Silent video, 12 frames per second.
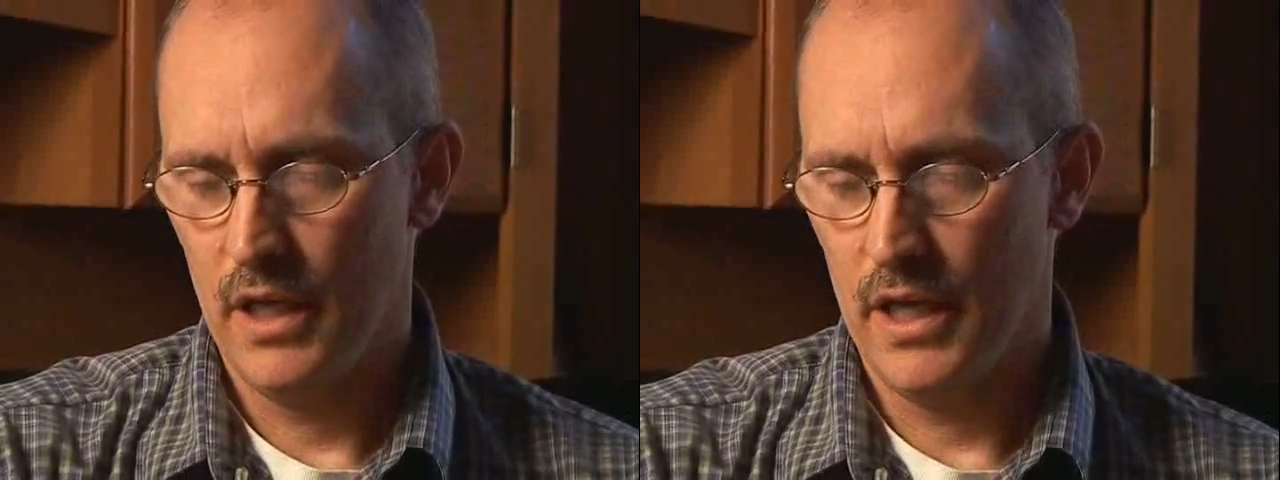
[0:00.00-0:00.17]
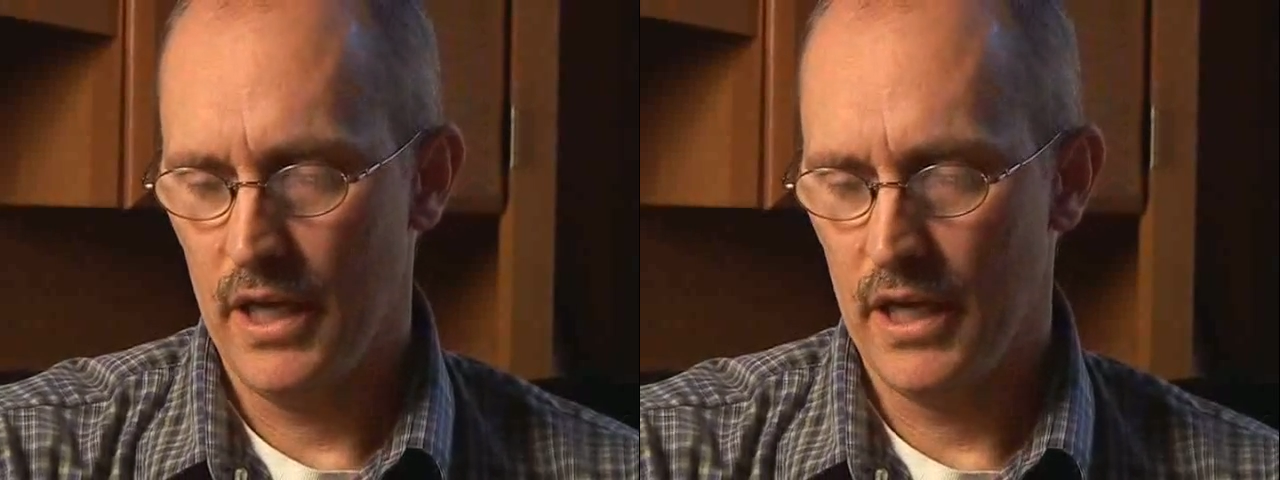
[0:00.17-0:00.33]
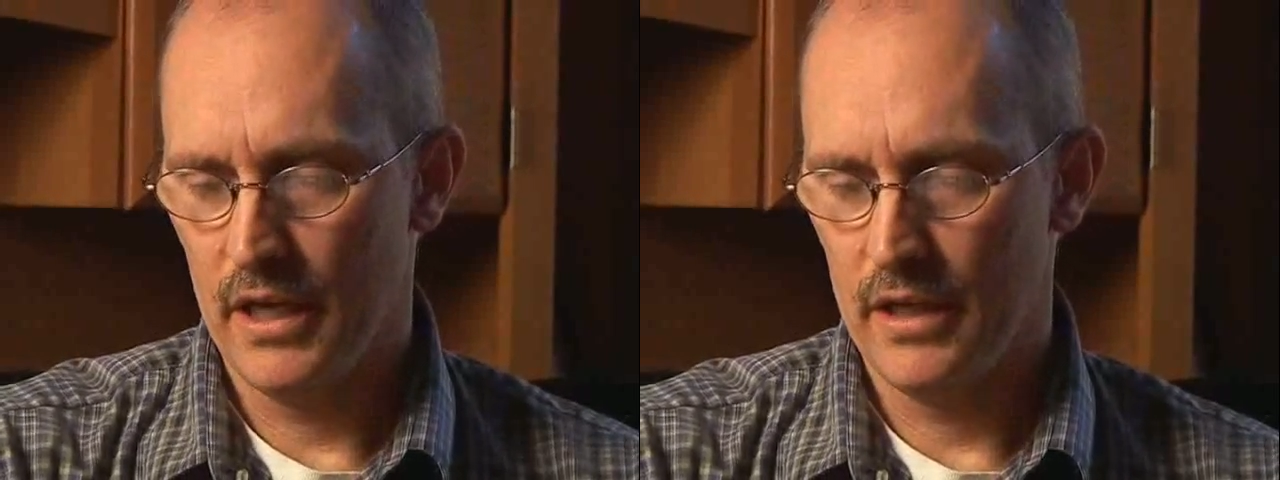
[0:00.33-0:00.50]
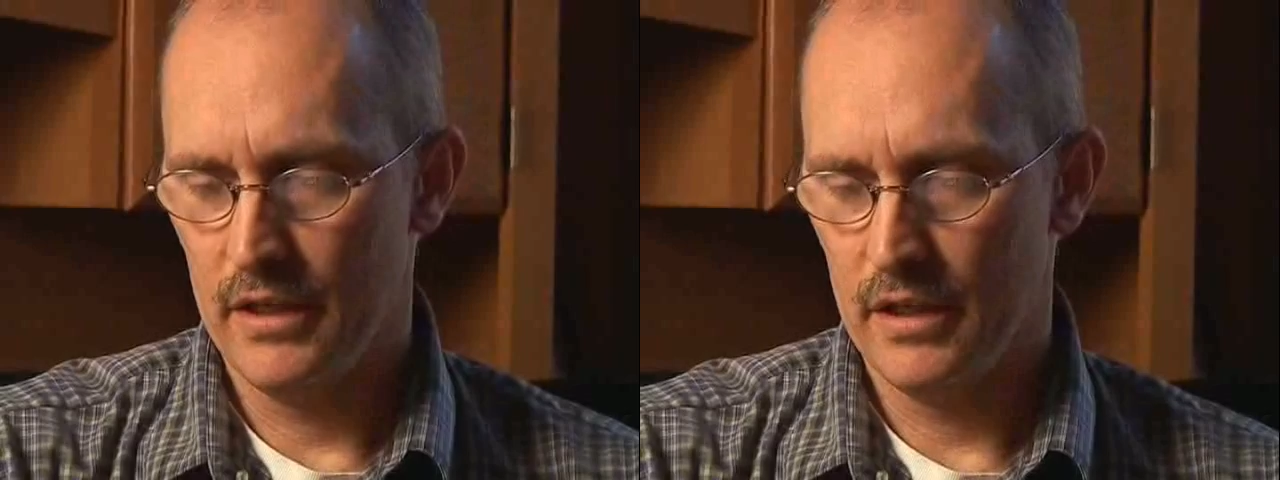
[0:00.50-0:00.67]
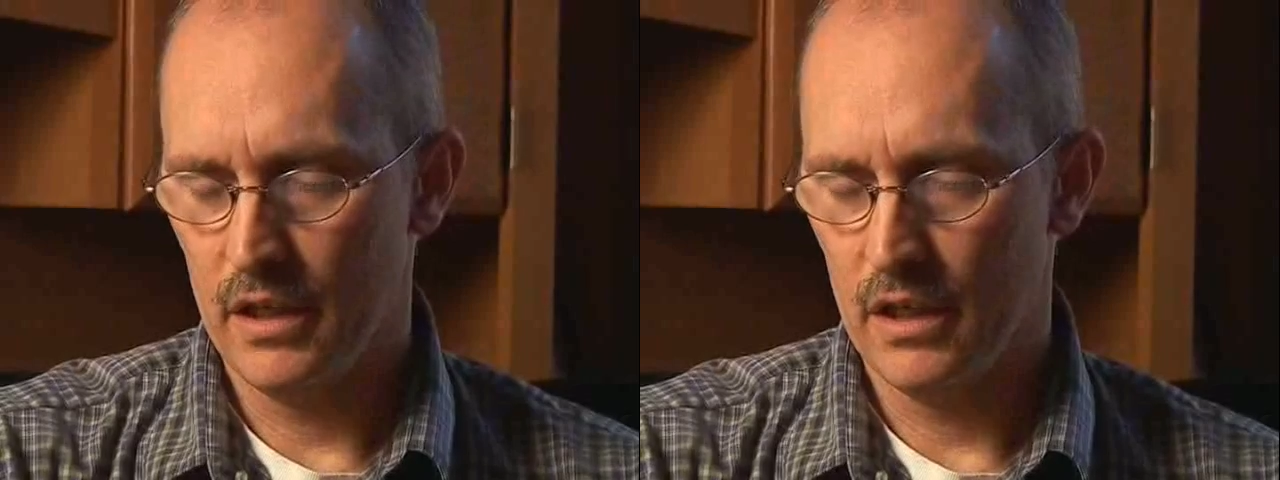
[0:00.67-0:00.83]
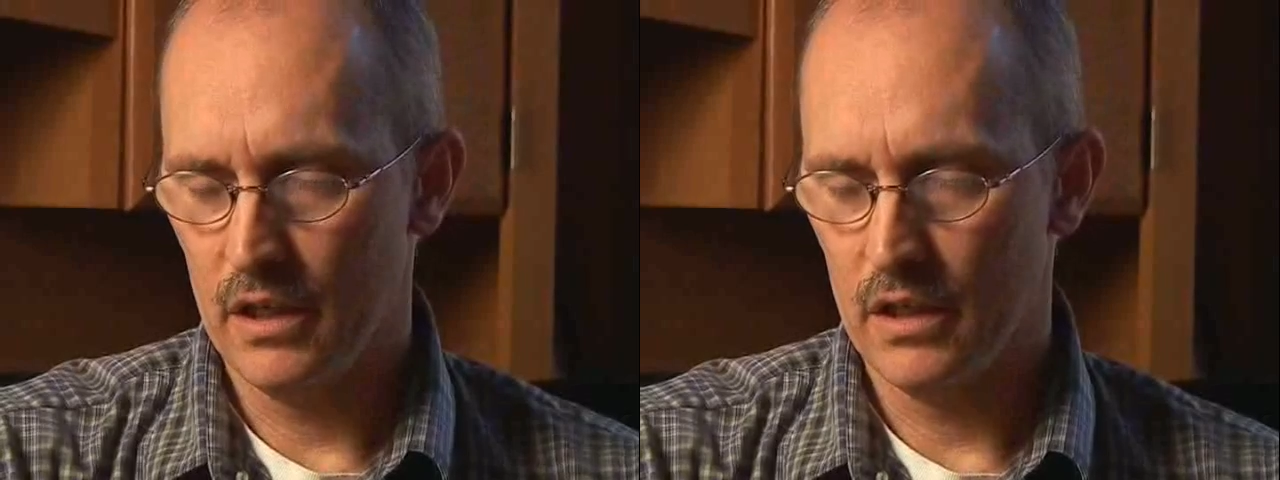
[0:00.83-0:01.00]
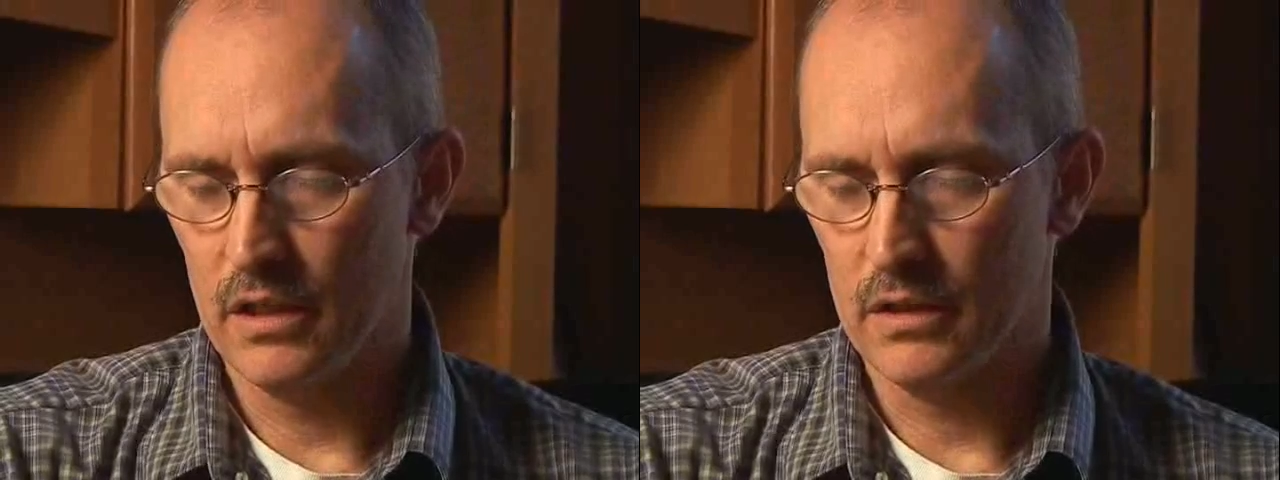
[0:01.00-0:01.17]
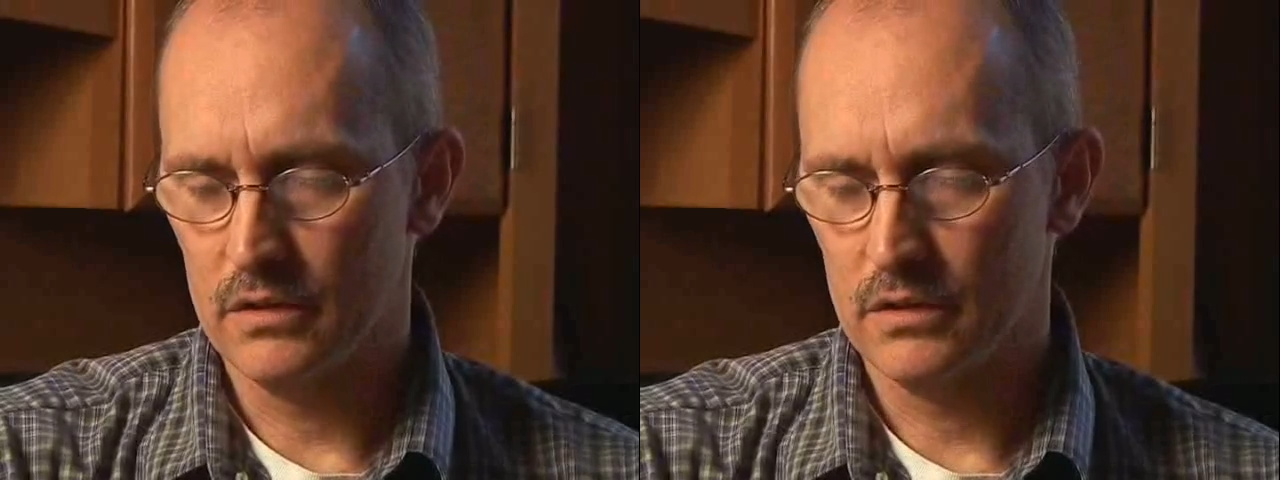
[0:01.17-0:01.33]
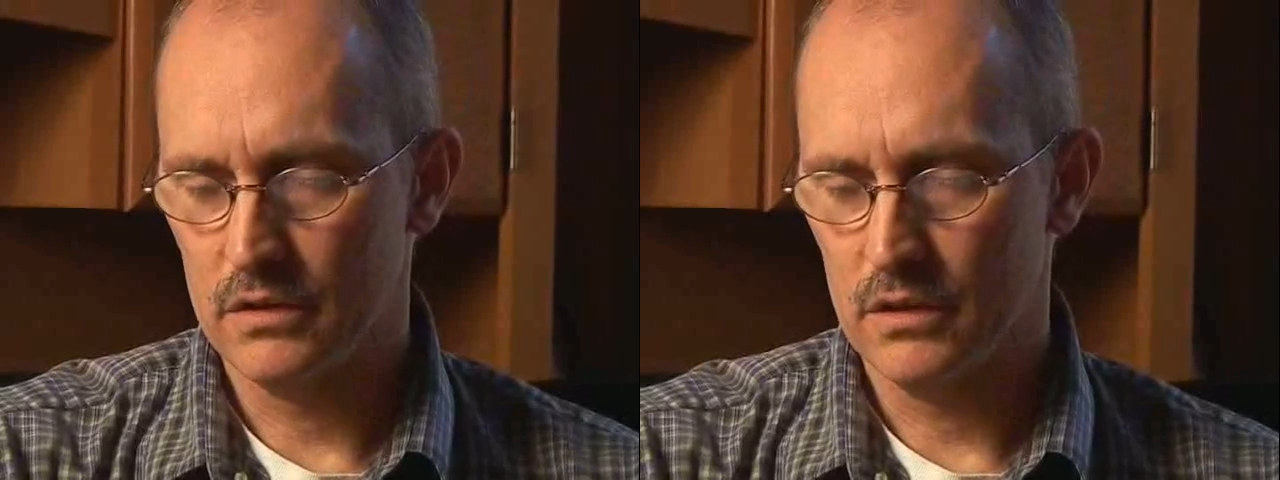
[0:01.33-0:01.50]
And
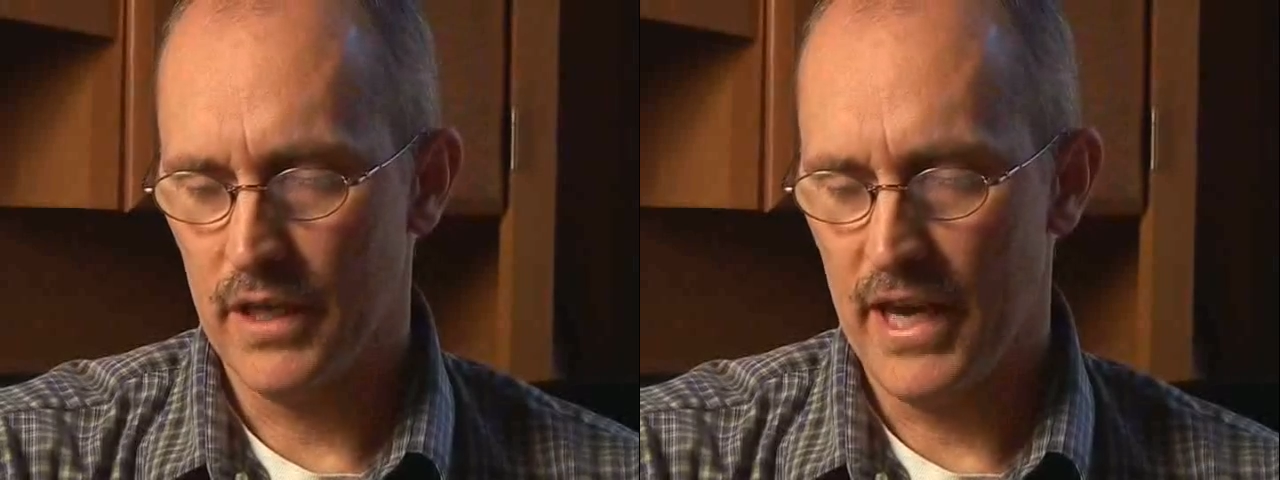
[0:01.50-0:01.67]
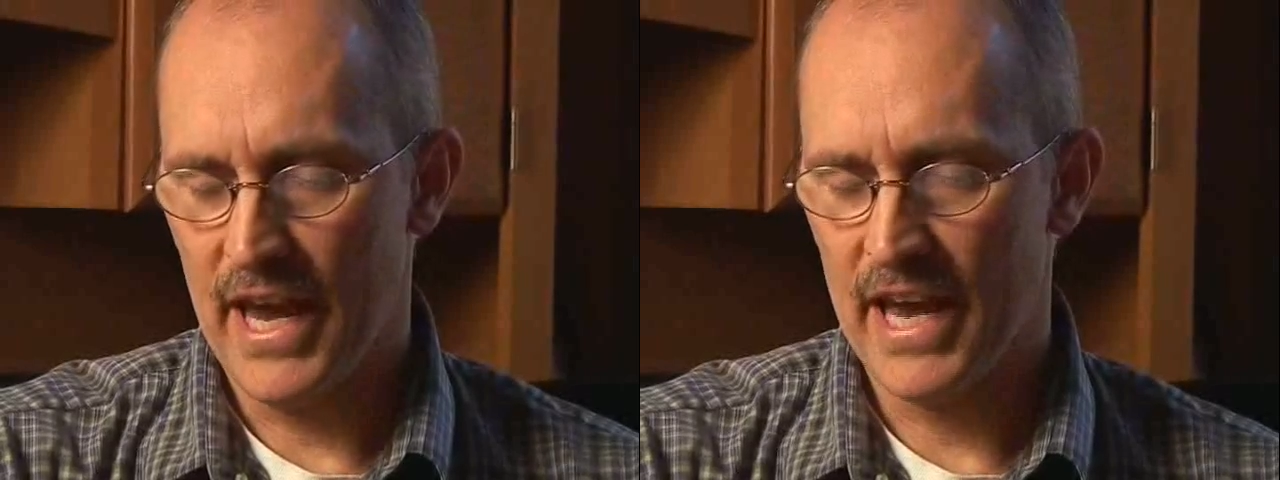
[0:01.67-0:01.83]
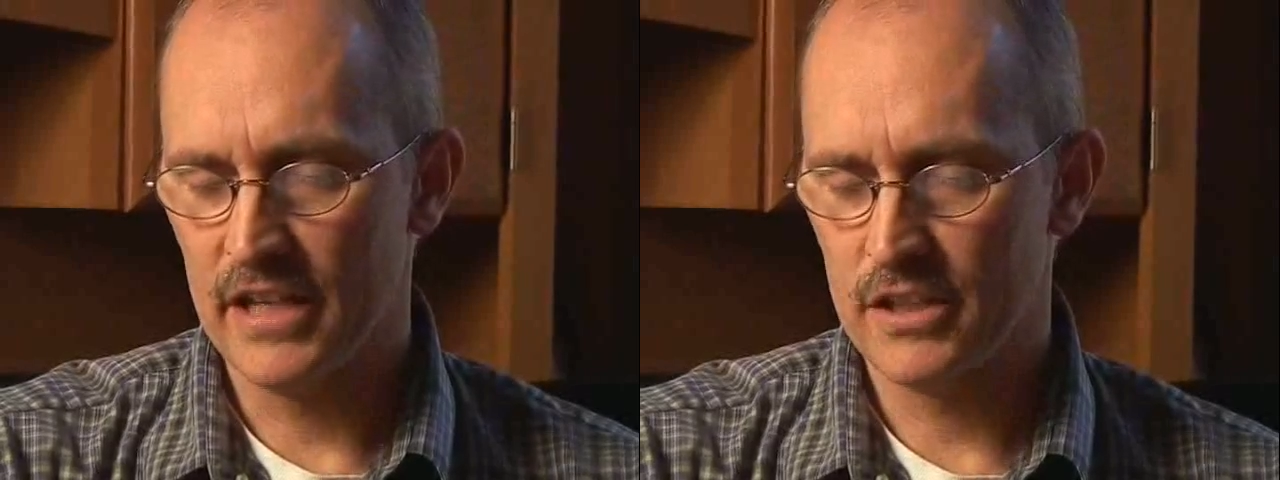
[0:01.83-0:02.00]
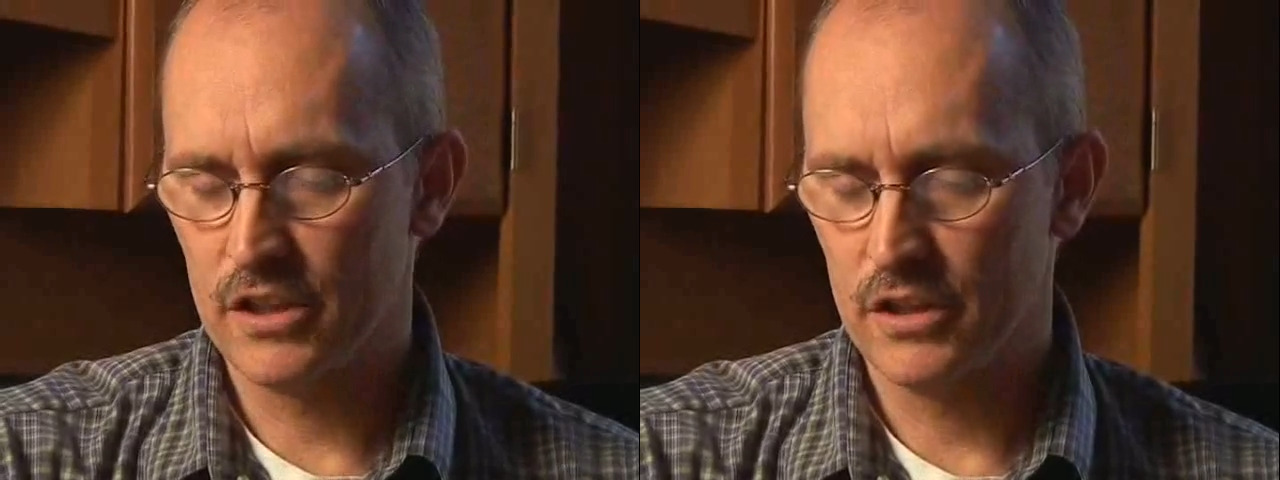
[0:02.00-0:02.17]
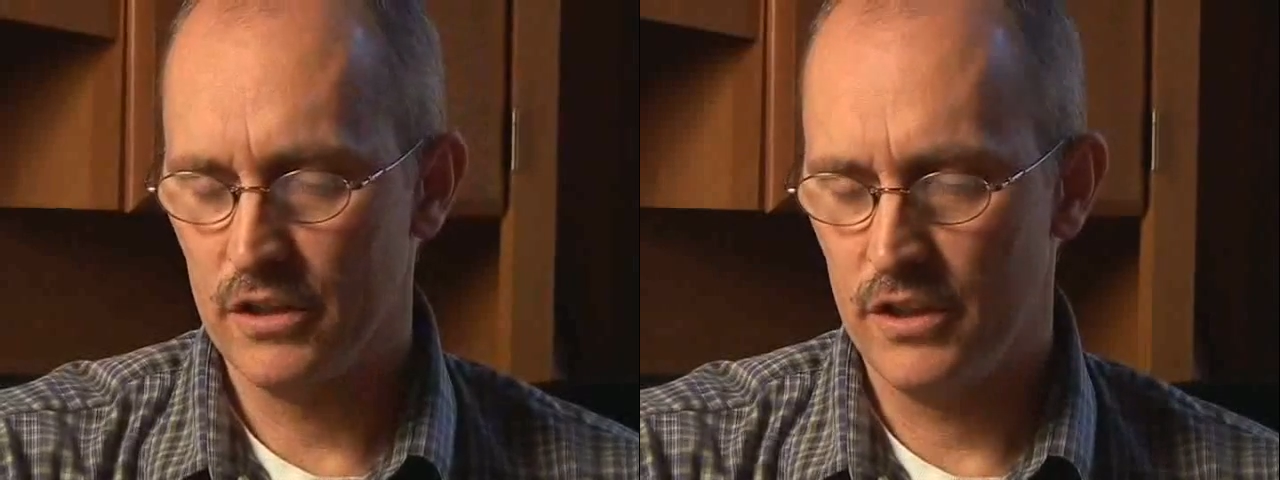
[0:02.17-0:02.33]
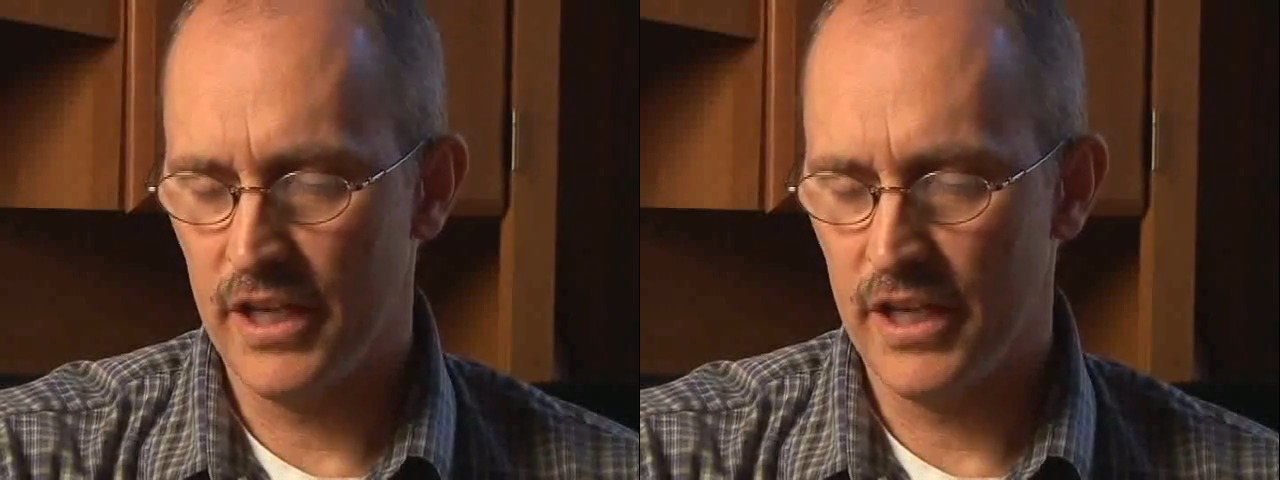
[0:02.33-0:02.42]
as